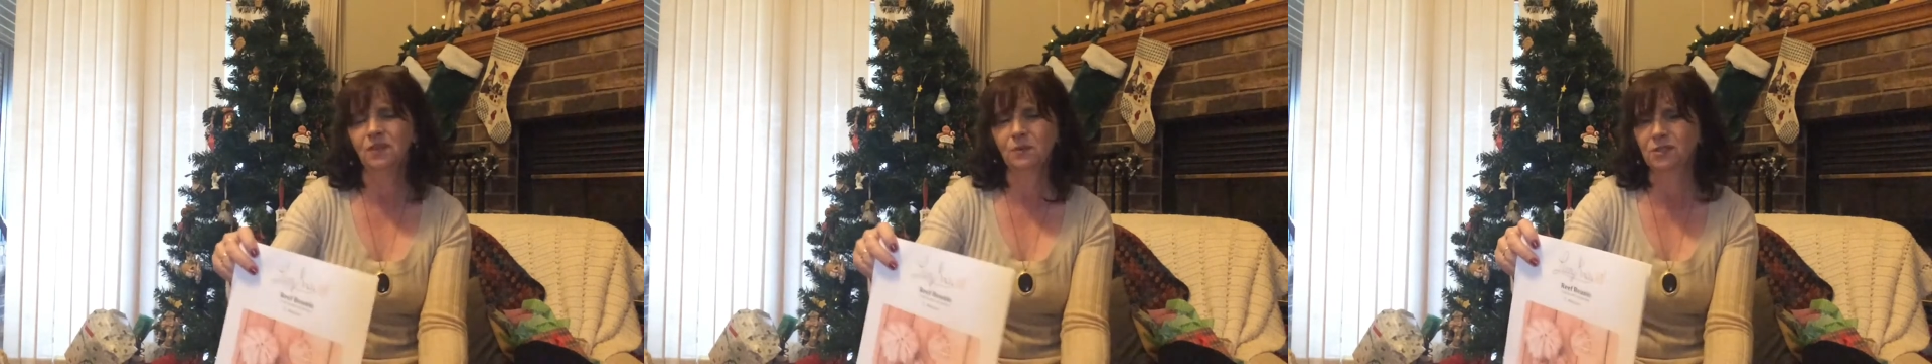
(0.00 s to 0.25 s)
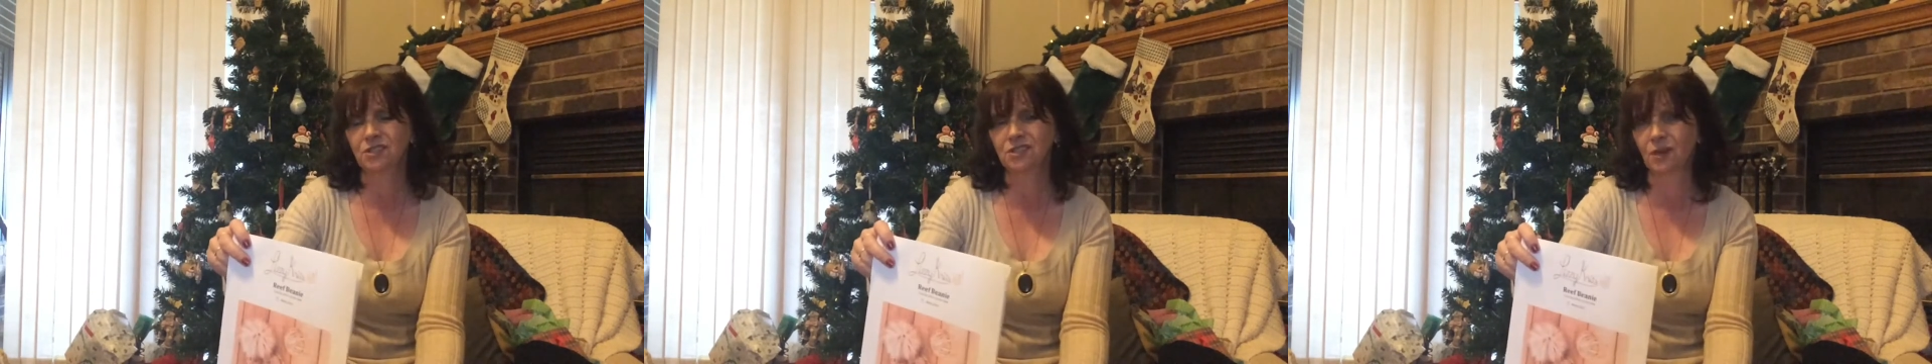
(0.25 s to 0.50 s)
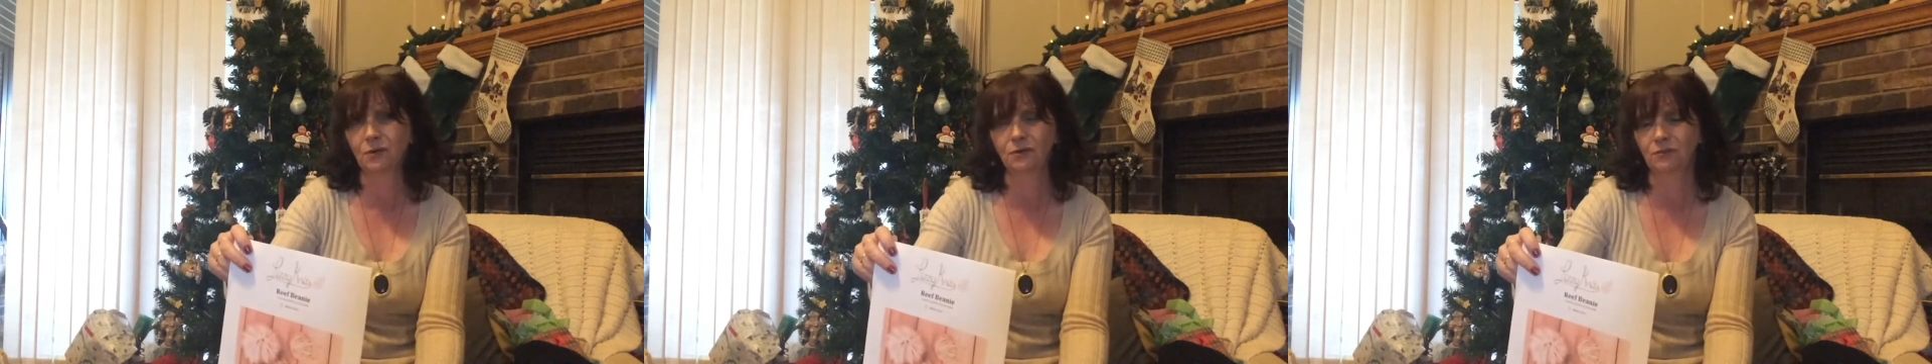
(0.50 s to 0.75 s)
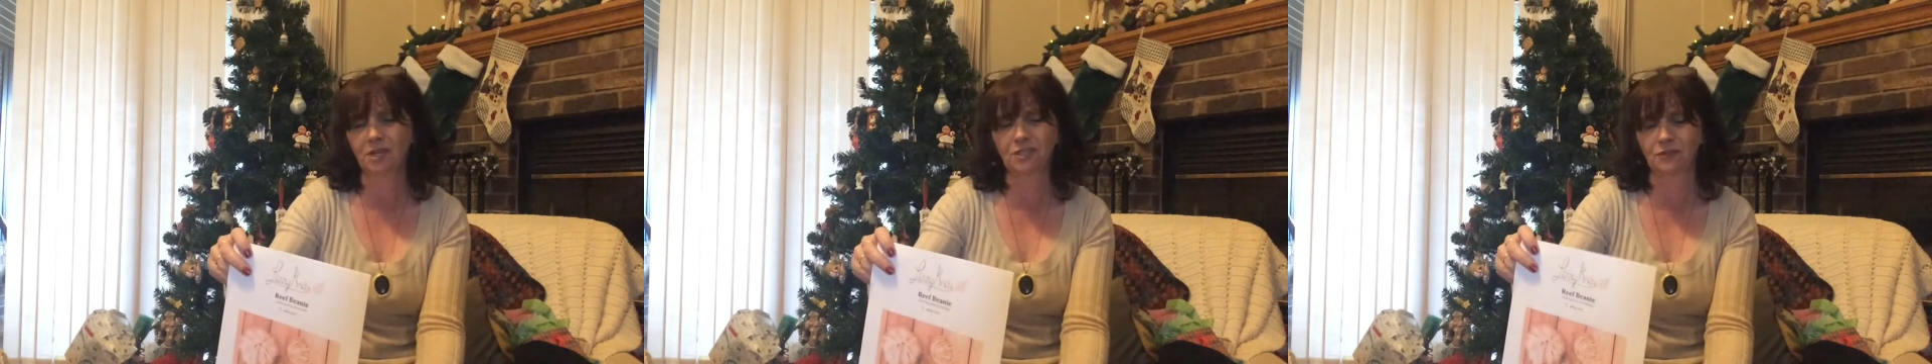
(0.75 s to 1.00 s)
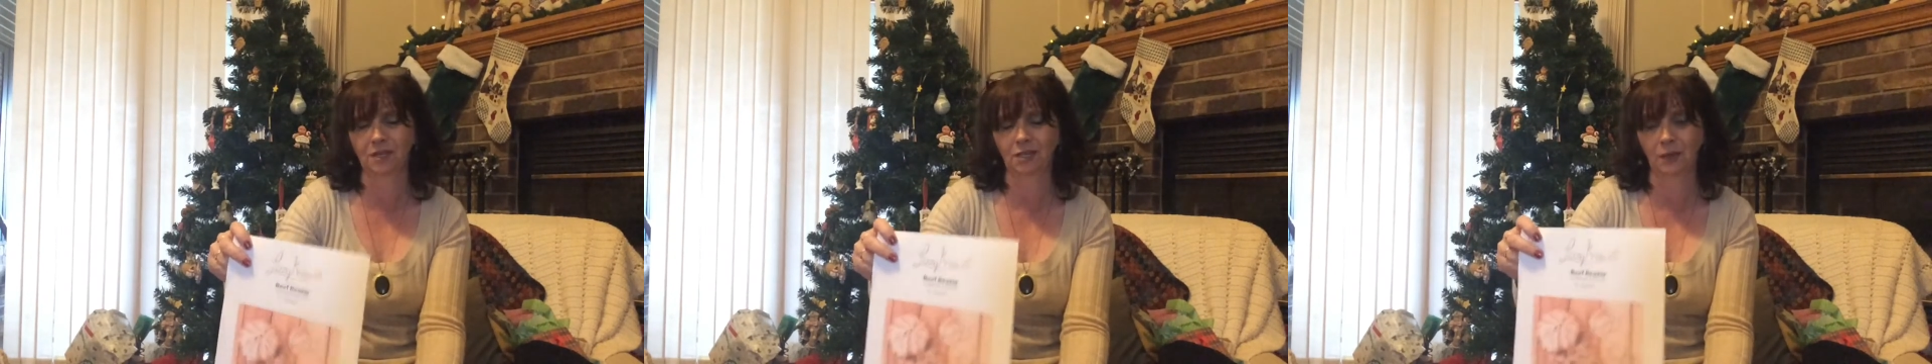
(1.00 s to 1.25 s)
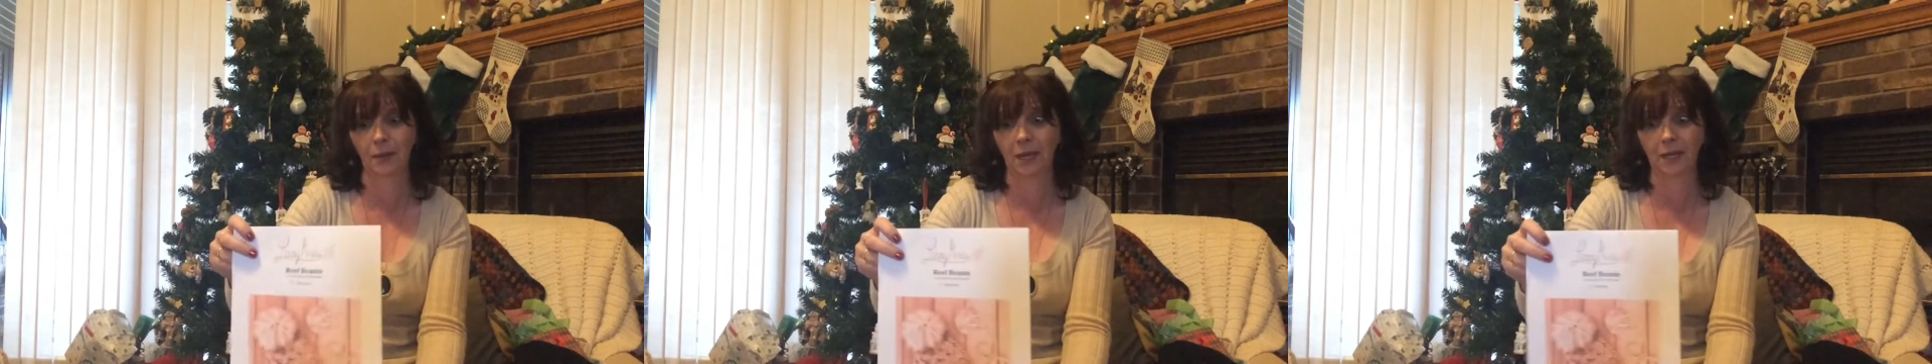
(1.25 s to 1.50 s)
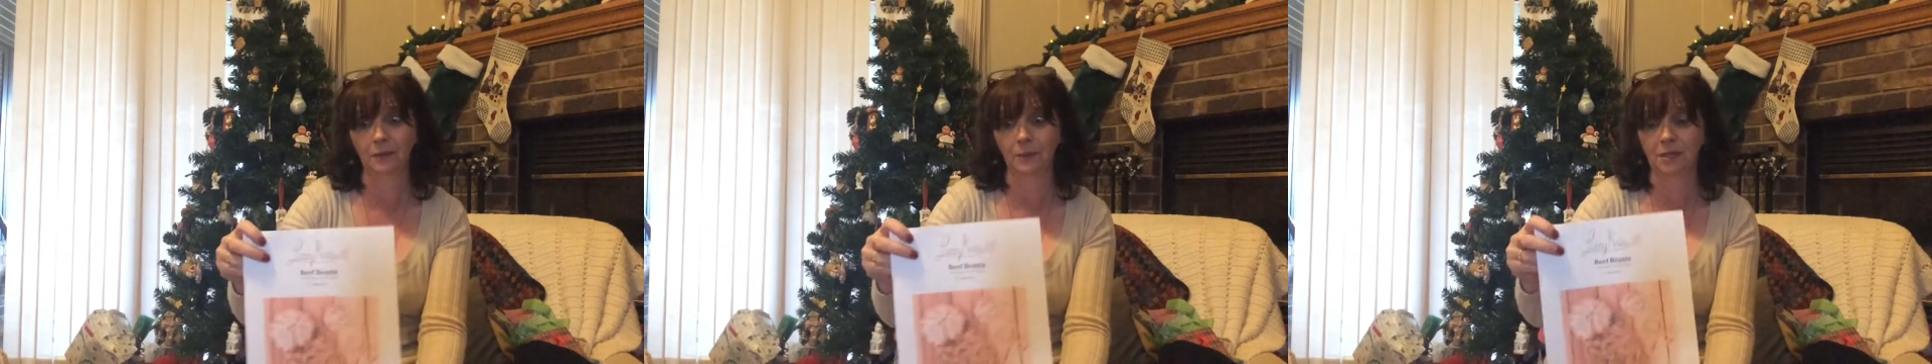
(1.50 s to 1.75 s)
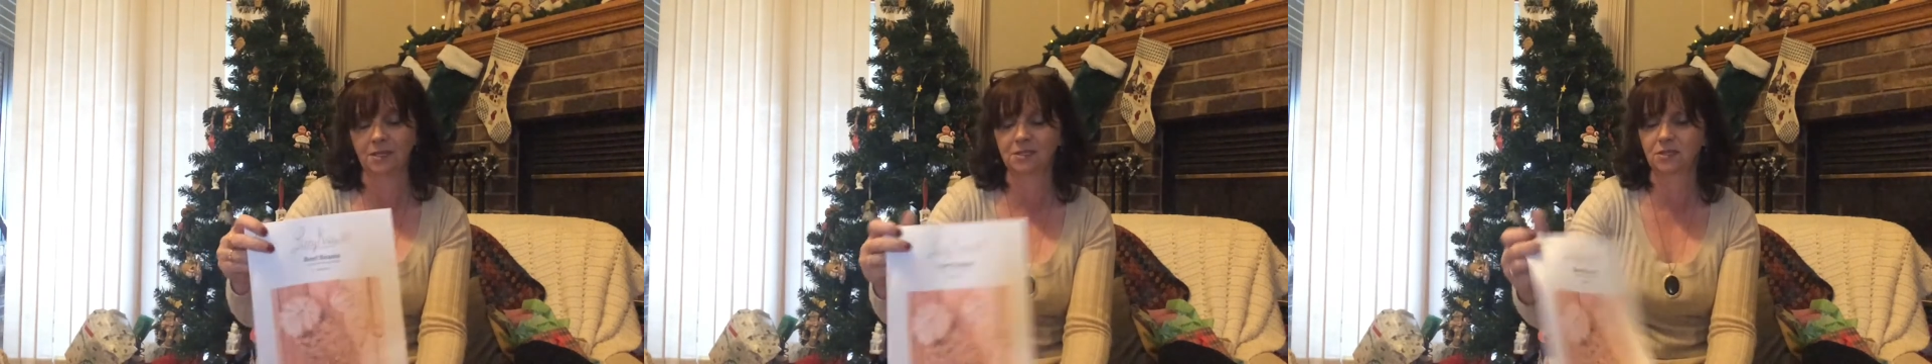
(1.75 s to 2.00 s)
which is all the rage right now anyways.